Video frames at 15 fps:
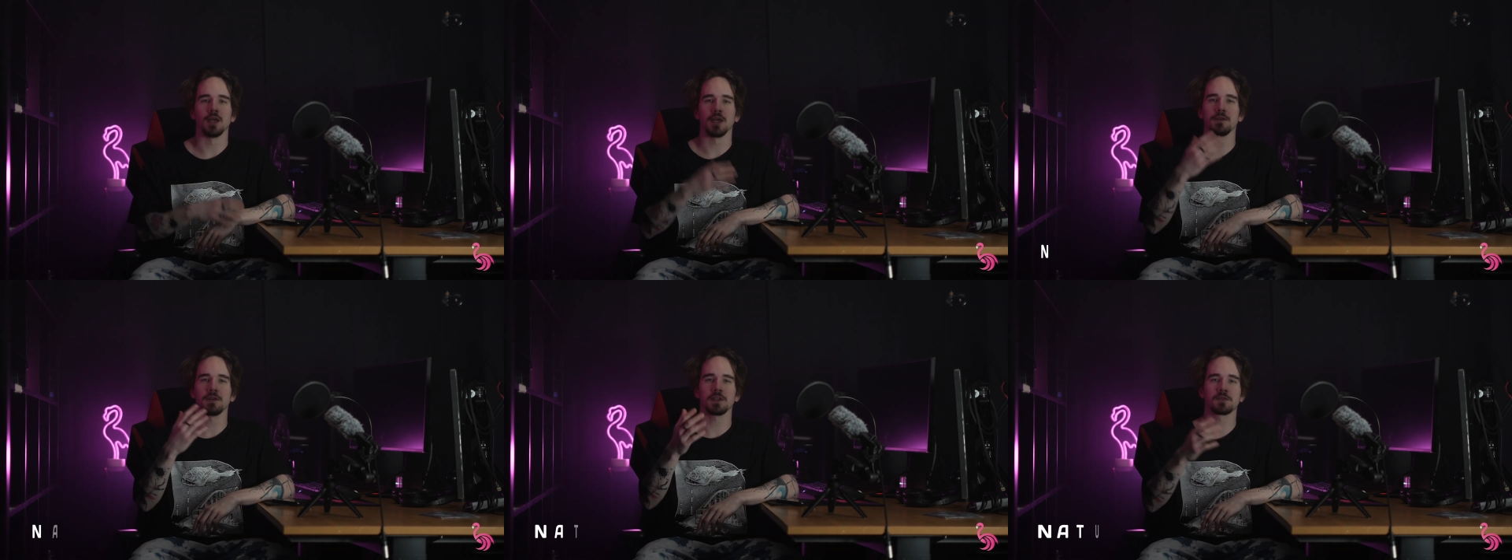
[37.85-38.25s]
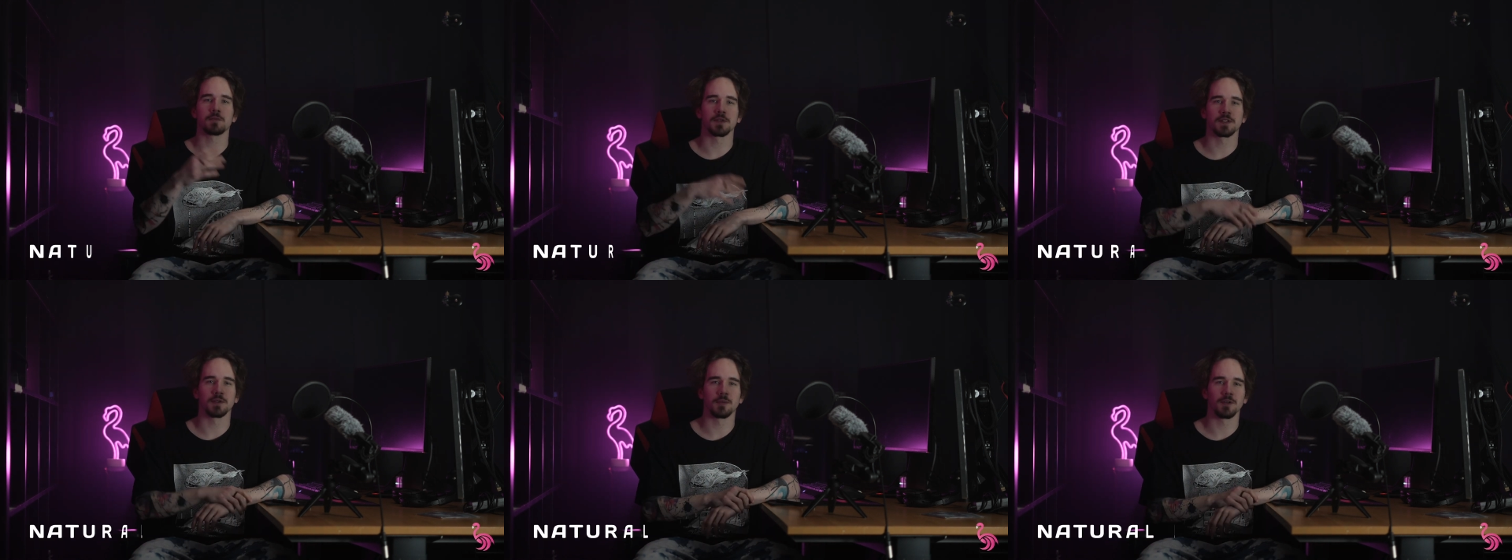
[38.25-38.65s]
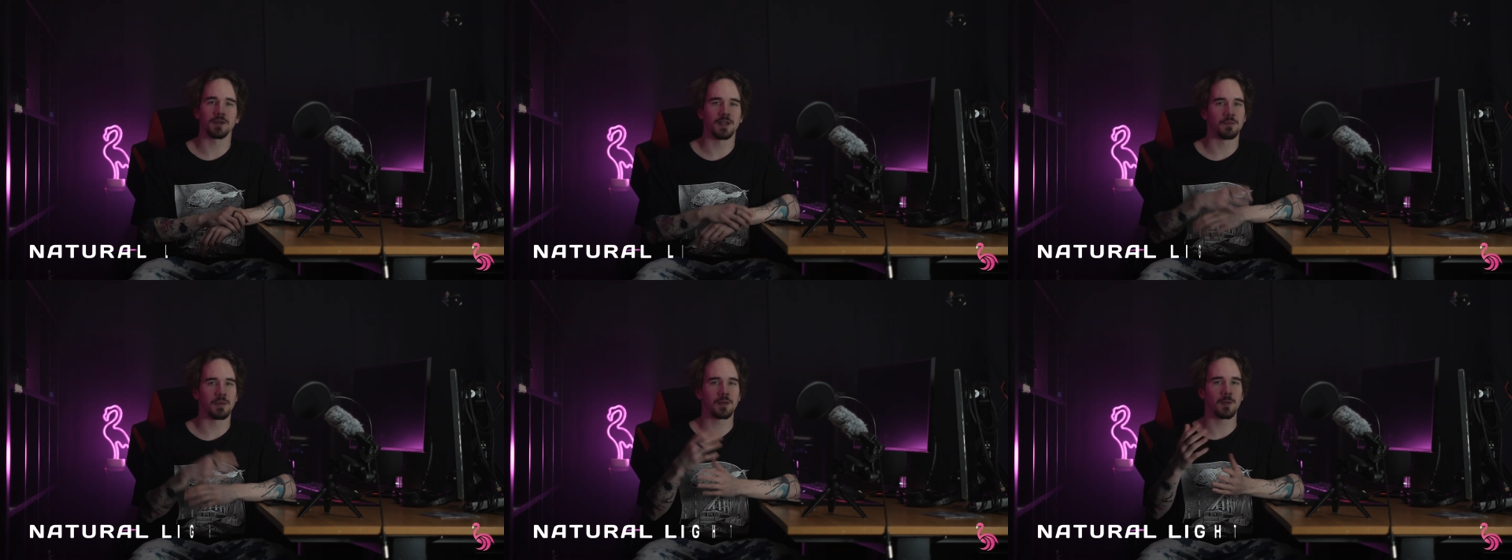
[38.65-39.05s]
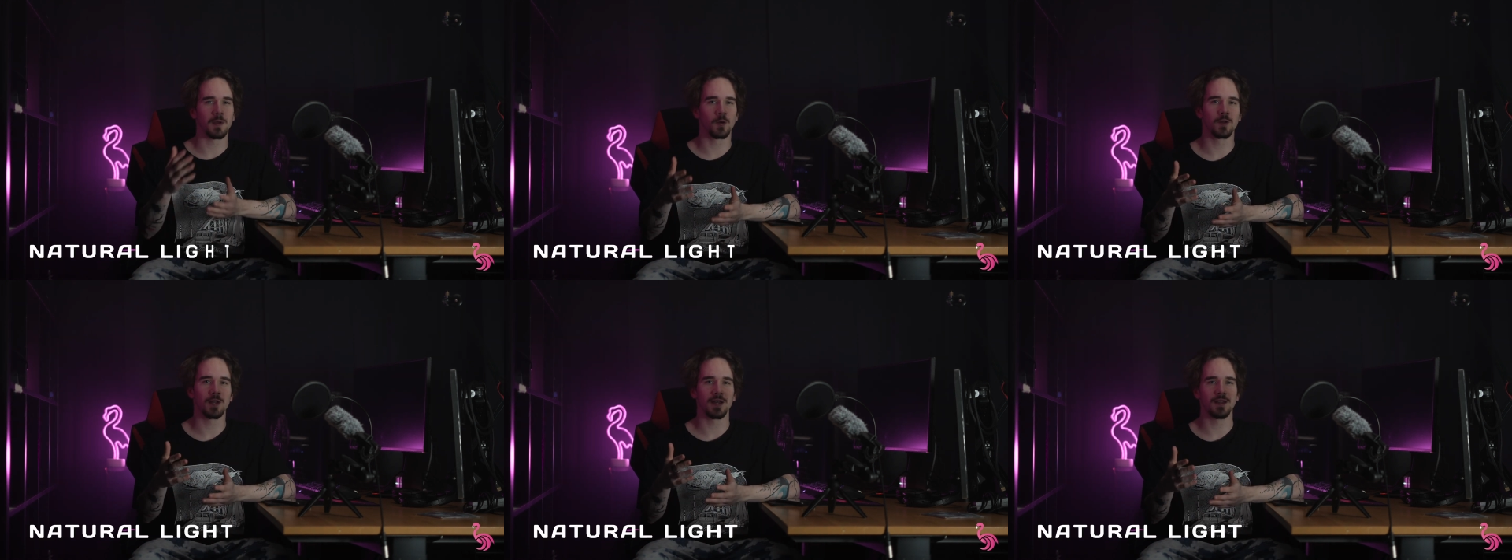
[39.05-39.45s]
If it is possible, it might be a
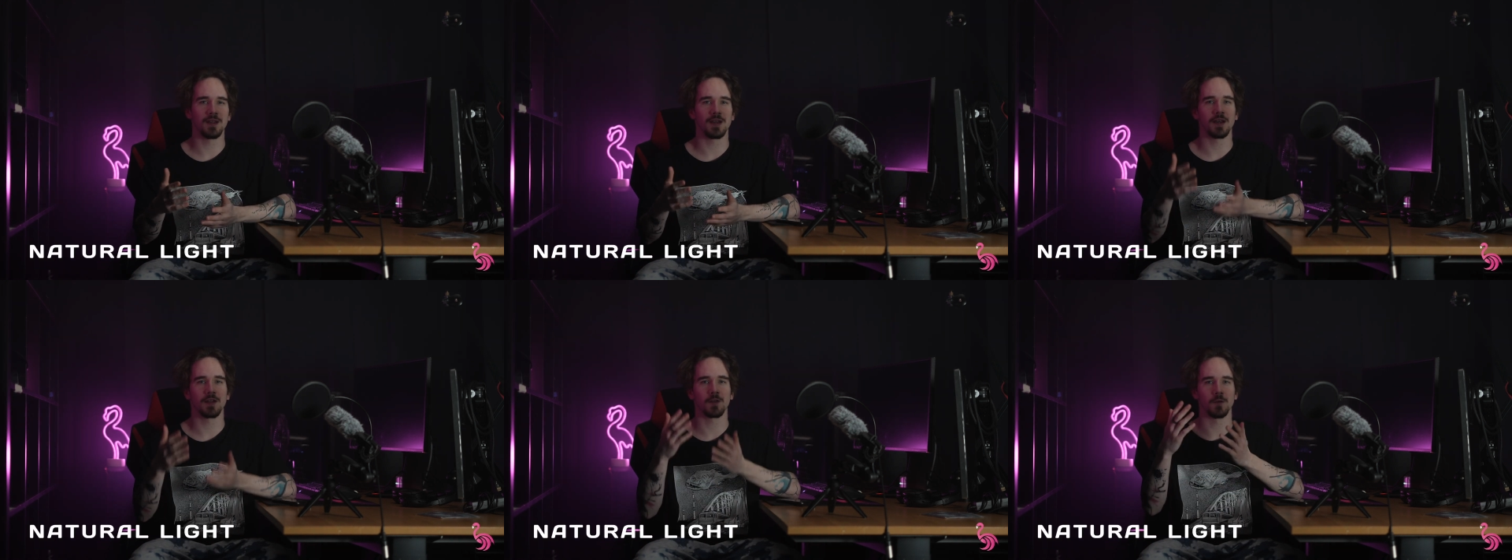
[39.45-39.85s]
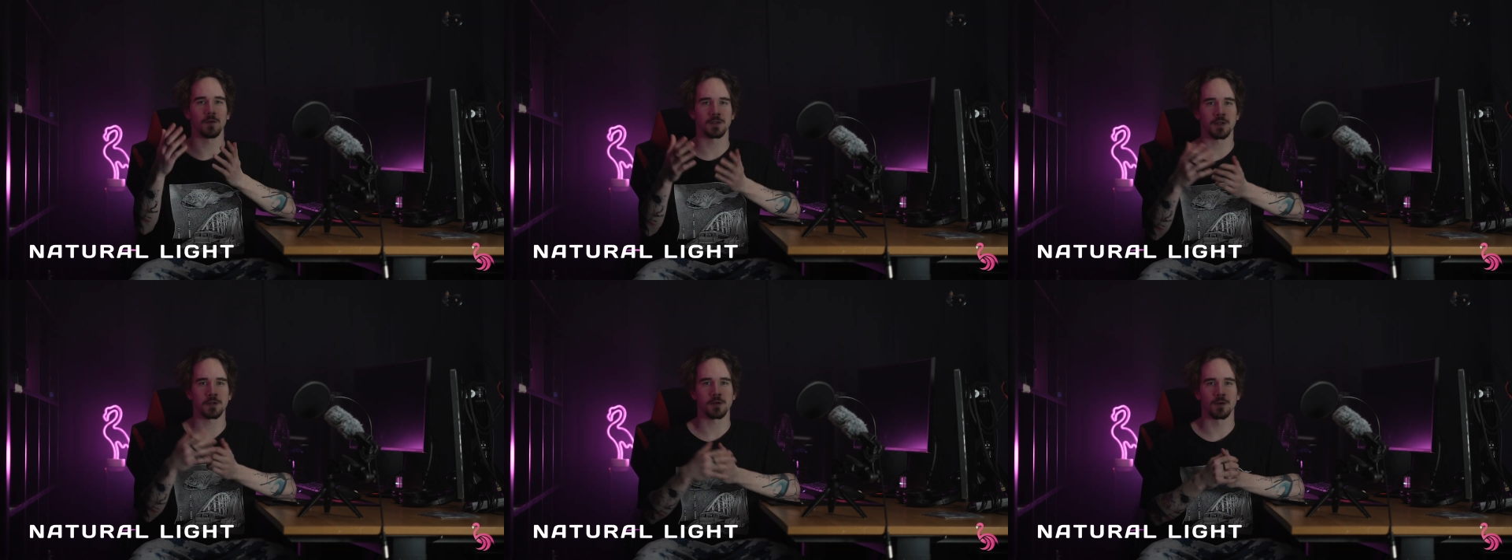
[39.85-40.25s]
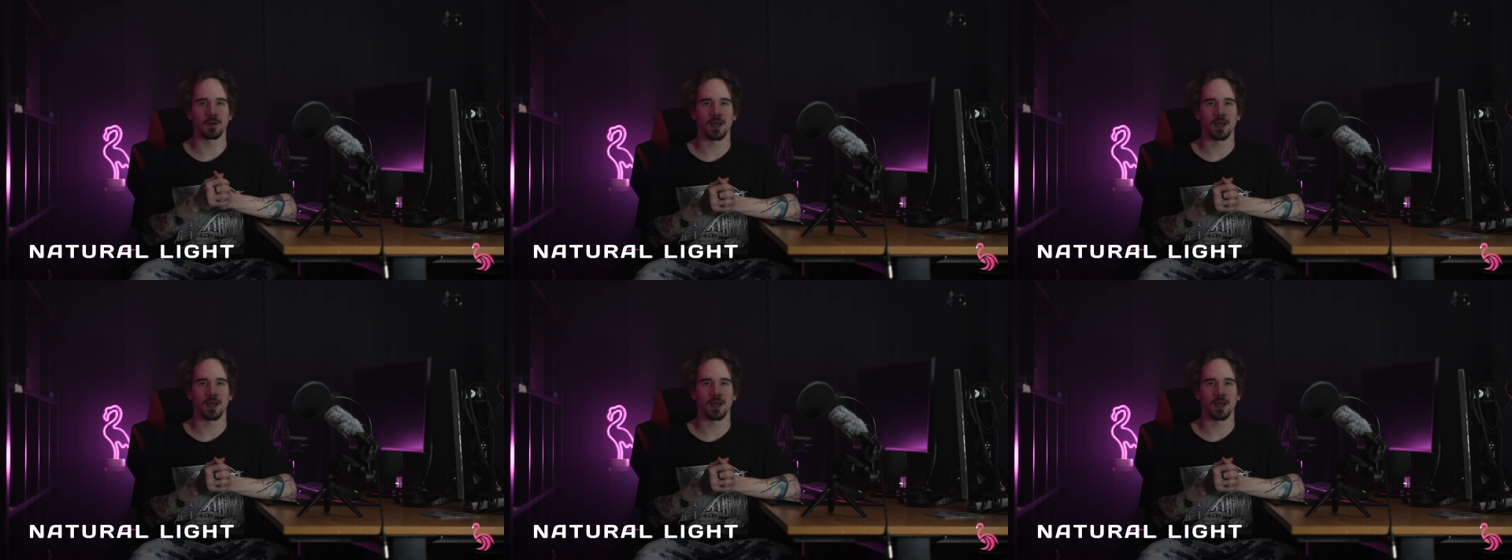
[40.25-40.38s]
good idea to use natural